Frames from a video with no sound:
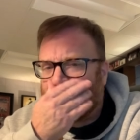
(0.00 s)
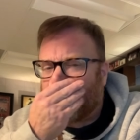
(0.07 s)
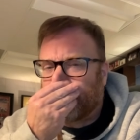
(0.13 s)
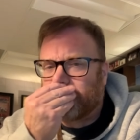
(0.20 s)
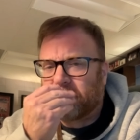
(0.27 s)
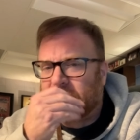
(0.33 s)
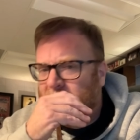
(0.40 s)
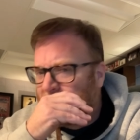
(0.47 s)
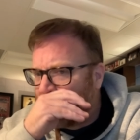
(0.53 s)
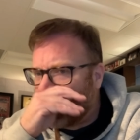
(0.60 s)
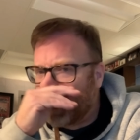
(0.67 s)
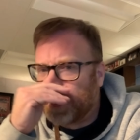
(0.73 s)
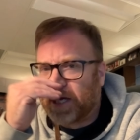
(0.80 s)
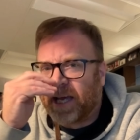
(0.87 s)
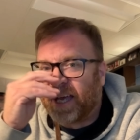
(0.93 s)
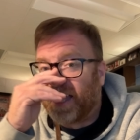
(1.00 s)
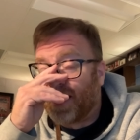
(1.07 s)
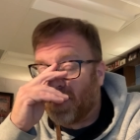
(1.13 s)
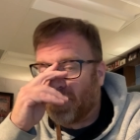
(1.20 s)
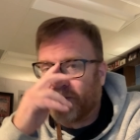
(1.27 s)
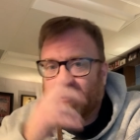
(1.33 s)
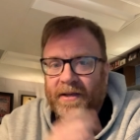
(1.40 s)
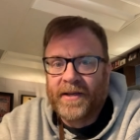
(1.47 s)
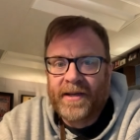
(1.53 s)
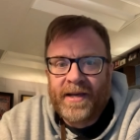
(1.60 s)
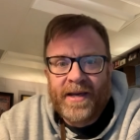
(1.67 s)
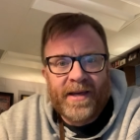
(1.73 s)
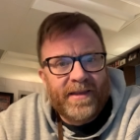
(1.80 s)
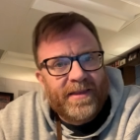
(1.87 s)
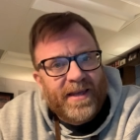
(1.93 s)
the the uh,
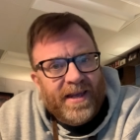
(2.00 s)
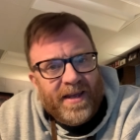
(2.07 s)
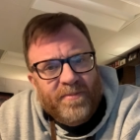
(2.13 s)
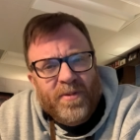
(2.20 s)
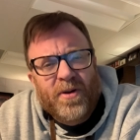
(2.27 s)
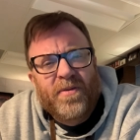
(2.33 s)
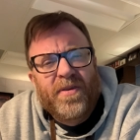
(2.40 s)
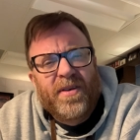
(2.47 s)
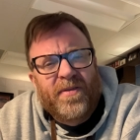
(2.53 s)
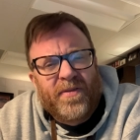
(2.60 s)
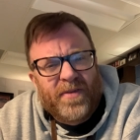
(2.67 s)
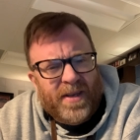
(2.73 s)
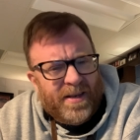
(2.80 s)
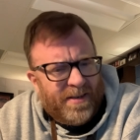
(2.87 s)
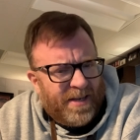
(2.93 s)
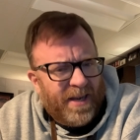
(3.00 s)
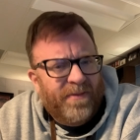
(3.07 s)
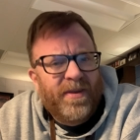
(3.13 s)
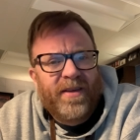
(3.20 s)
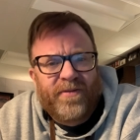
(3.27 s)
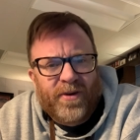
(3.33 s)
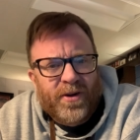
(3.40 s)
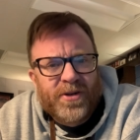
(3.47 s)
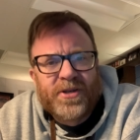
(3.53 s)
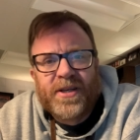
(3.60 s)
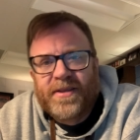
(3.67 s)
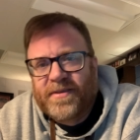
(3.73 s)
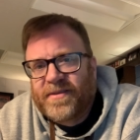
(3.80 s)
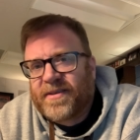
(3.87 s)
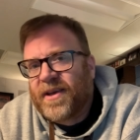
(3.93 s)
the movie and TV
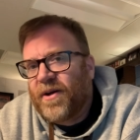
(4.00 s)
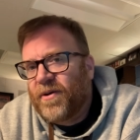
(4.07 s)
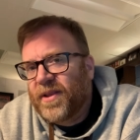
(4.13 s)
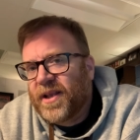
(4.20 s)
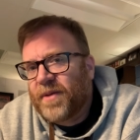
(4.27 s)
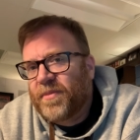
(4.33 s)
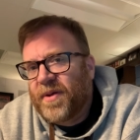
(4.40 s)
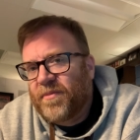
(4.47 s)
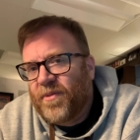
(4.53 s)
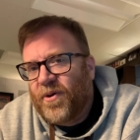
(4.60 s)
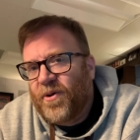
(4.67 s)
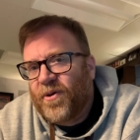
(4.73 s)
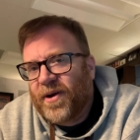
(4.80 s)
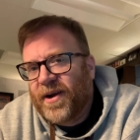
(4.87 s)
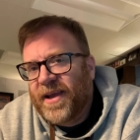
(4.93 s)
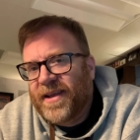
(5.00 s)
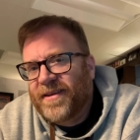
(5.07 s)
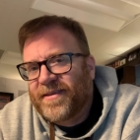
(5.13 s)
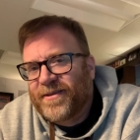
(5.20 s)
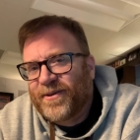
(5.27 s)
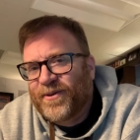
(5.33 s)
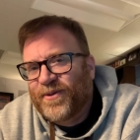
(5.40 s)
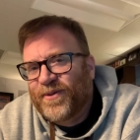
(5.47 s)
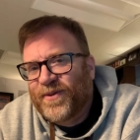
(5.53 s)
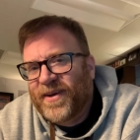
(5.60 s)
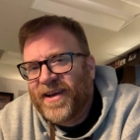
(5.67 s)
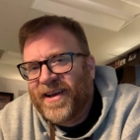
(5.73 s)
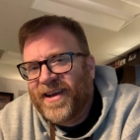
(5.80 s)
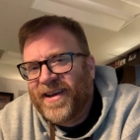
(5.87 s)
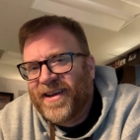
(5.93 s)
versions go a little bit more into
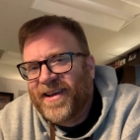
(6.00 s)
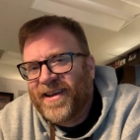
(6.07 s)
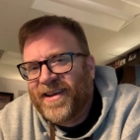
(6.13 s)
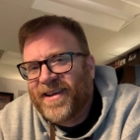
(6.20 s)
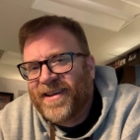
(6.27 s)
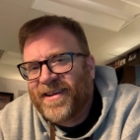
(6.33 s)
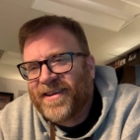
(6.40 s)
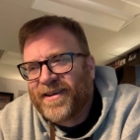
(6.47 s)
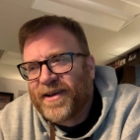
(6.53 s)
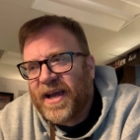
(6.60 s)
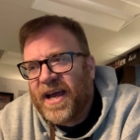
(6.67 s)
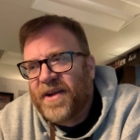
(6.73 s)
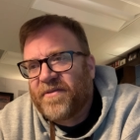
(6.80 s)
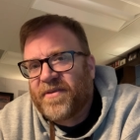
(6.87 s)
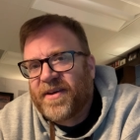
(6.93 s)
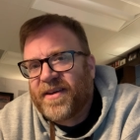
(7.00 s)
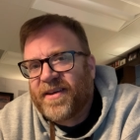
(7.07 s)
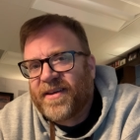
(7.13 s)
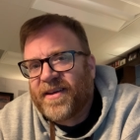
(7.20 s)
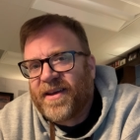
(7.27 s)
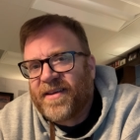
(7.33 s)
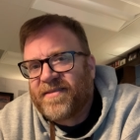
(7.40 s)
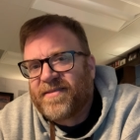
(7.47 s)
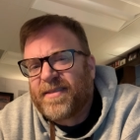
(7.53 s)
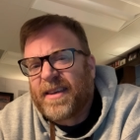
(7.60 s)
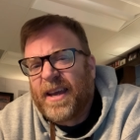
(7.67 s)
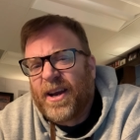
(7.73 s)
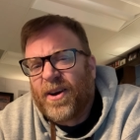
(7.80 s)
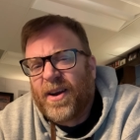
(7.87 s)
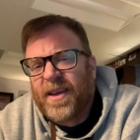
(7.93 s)
uh, kind of a, a
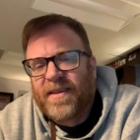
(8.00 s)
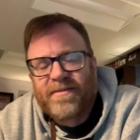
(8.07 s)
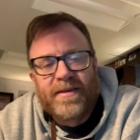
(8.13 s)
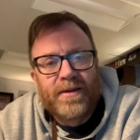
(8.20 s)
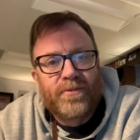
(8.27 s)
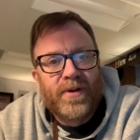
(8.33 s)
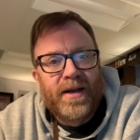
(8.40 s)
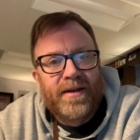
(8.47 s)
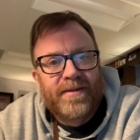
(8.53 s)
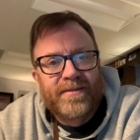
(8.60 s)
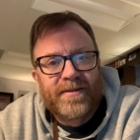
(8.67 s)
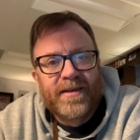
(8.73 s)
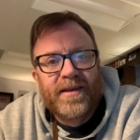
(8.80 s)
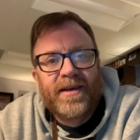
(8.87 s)
scary sequence